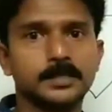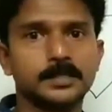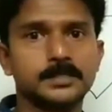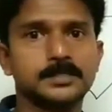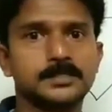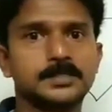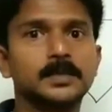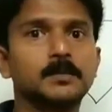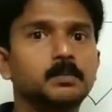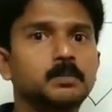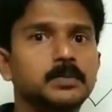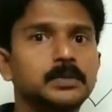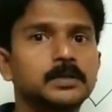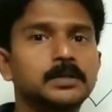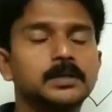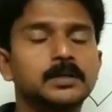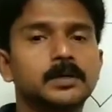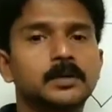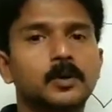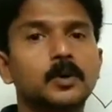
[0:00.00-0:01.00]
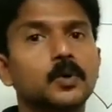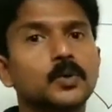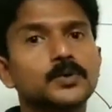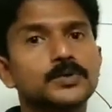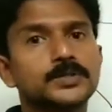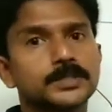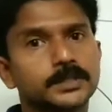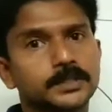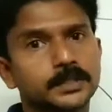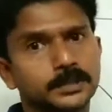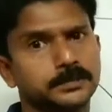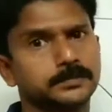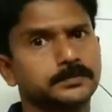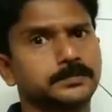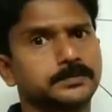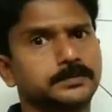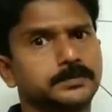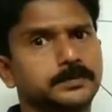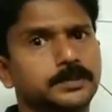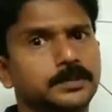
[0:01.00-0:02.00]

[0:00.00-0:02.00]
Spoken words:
It's a simple closed curve.